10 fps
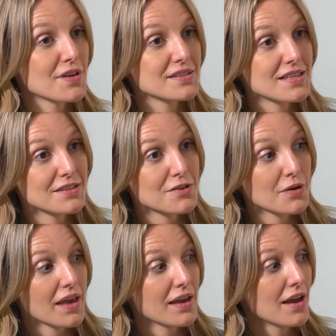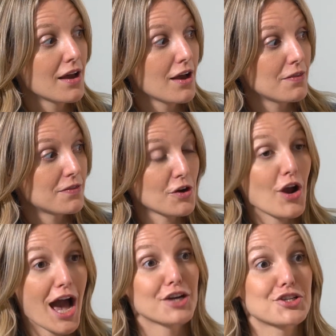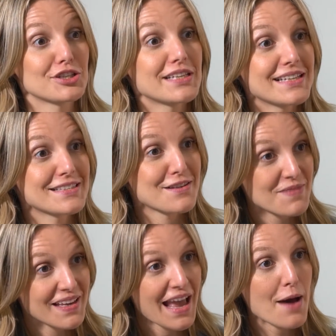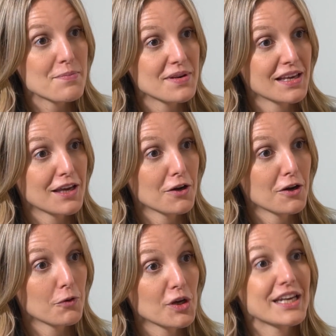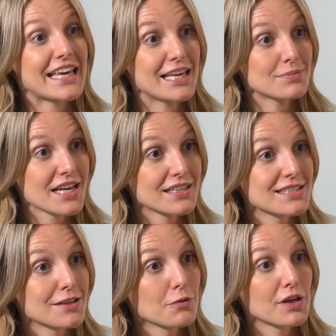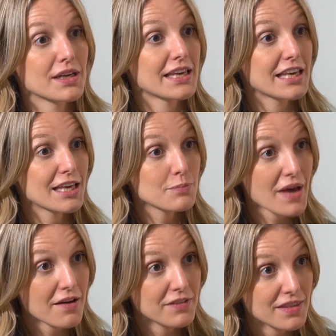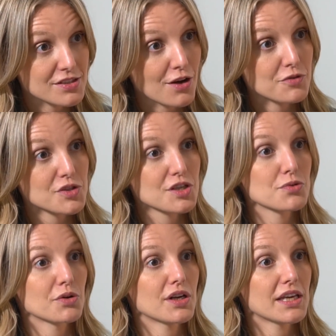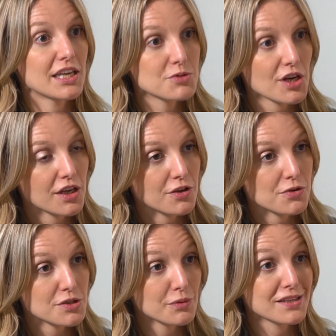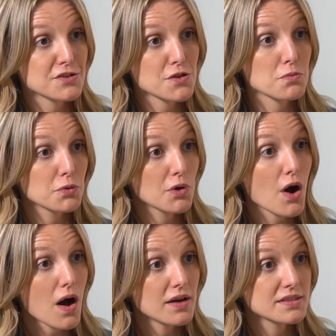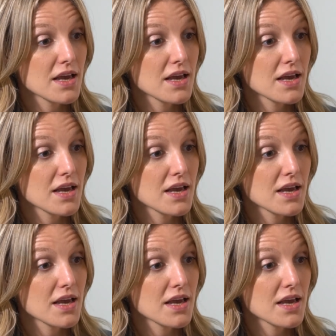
that says, okay, there actually is something happening here, we're going to keep testing, we're going to keep having this conversation, we're going to keep checking on you until we get to the root cause.